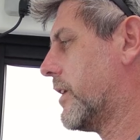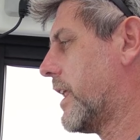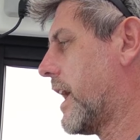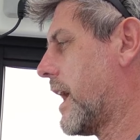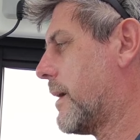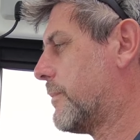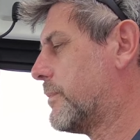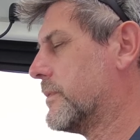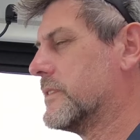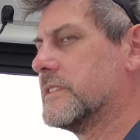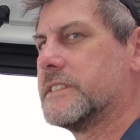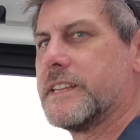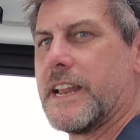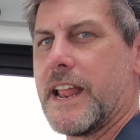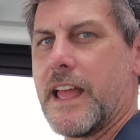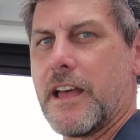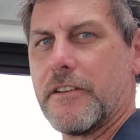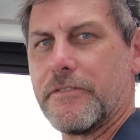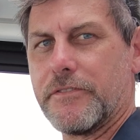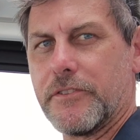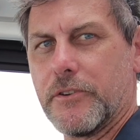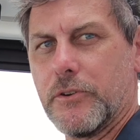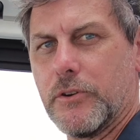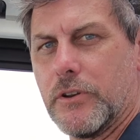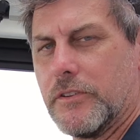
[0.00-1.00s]
what happens in
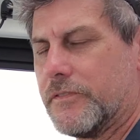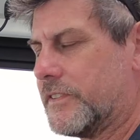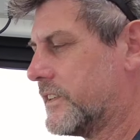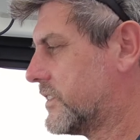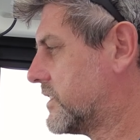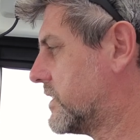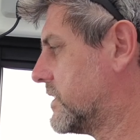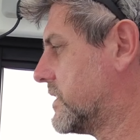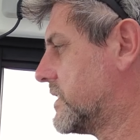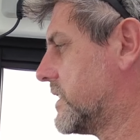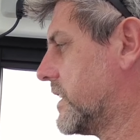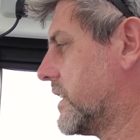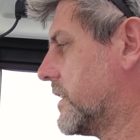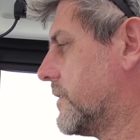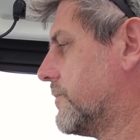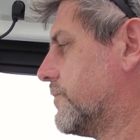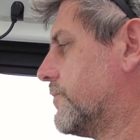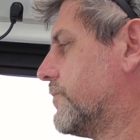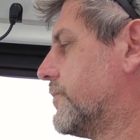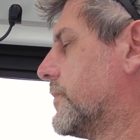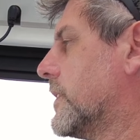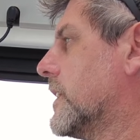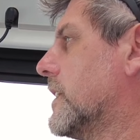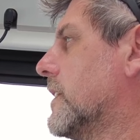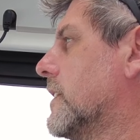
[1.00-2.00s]
our fuel efficiency.
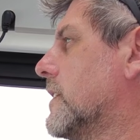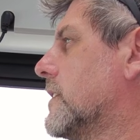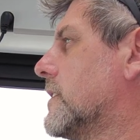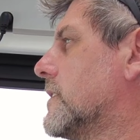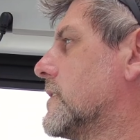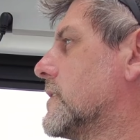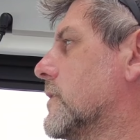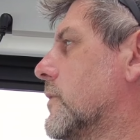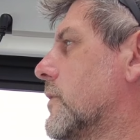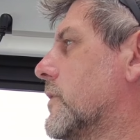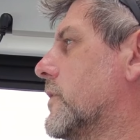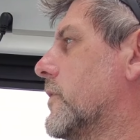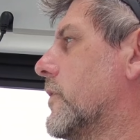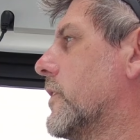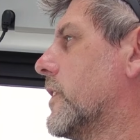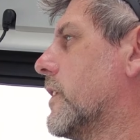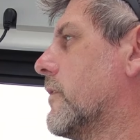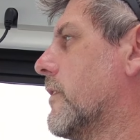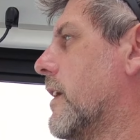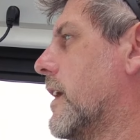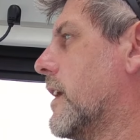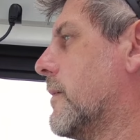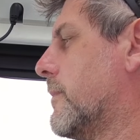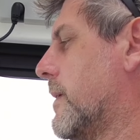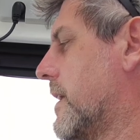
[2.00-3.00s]
So we're
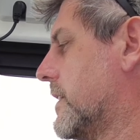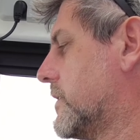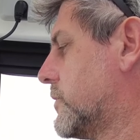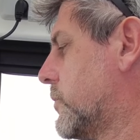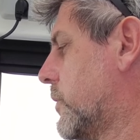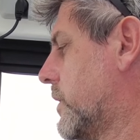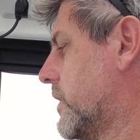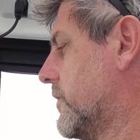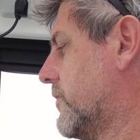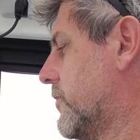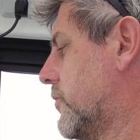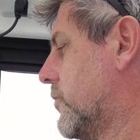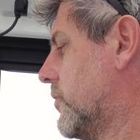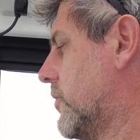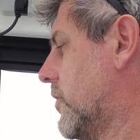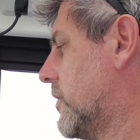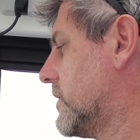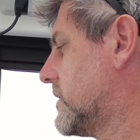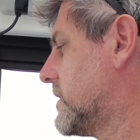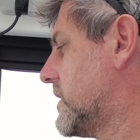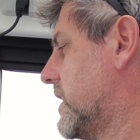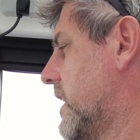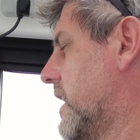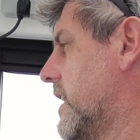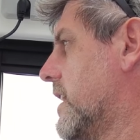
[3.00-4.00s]
doing around about 24
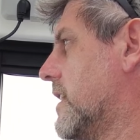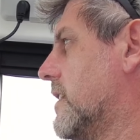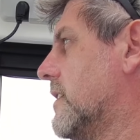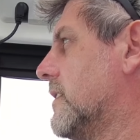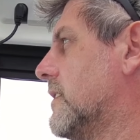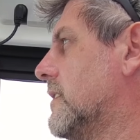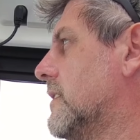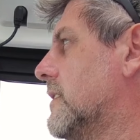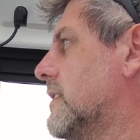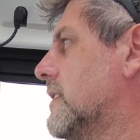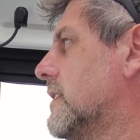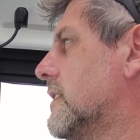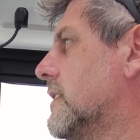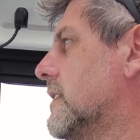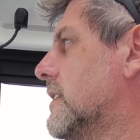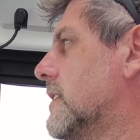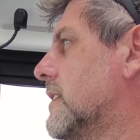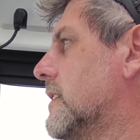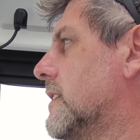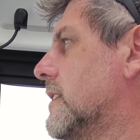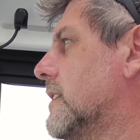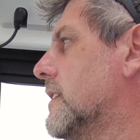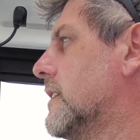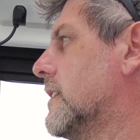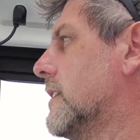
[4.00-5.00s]
knots now,
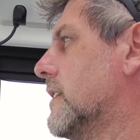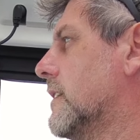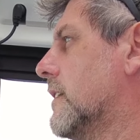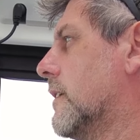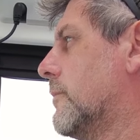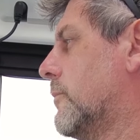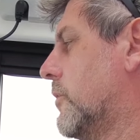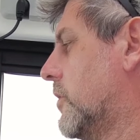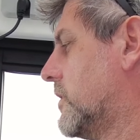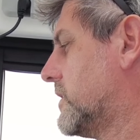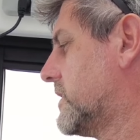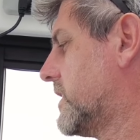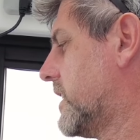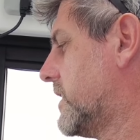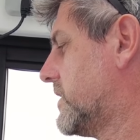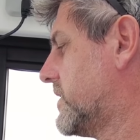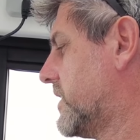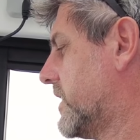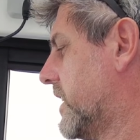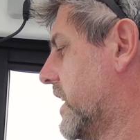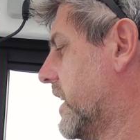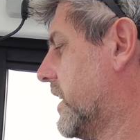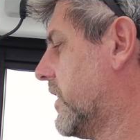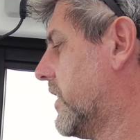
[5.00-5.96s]
not touching